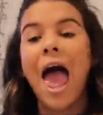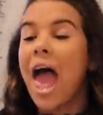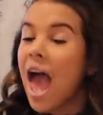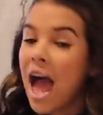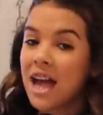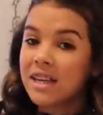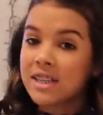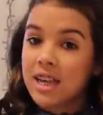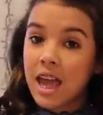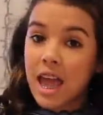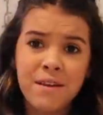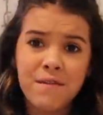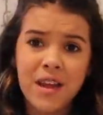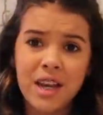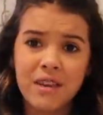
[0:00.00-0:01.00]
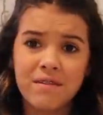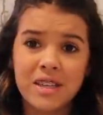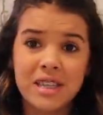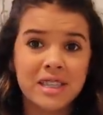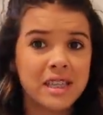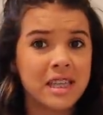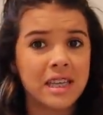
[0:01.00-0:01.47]
And if any of
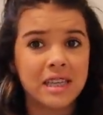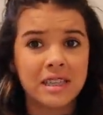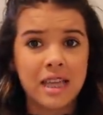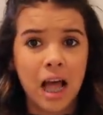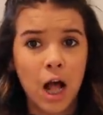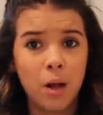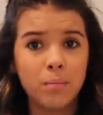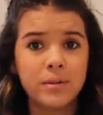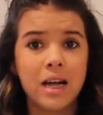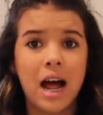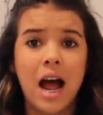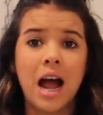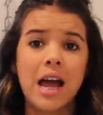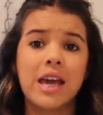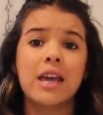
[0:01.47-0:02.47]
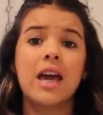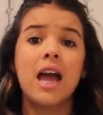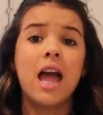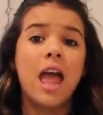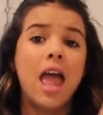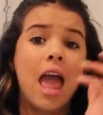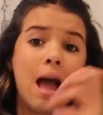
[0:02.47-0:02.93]
these things helped, I
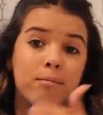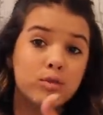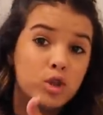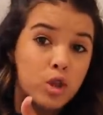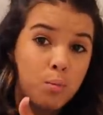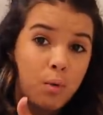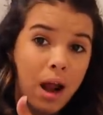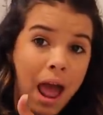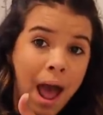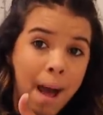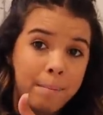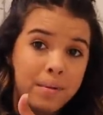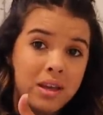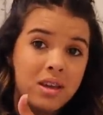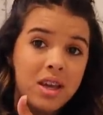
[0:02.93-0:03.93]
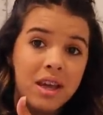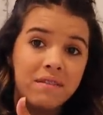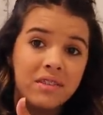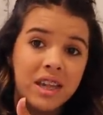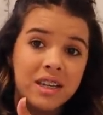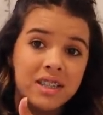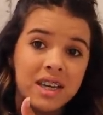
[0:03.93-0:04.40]
am super happy
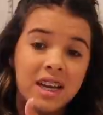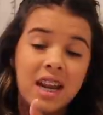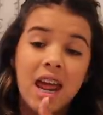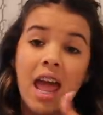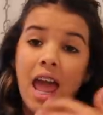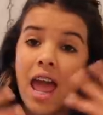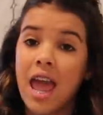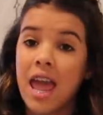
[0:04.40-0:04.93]
if they did.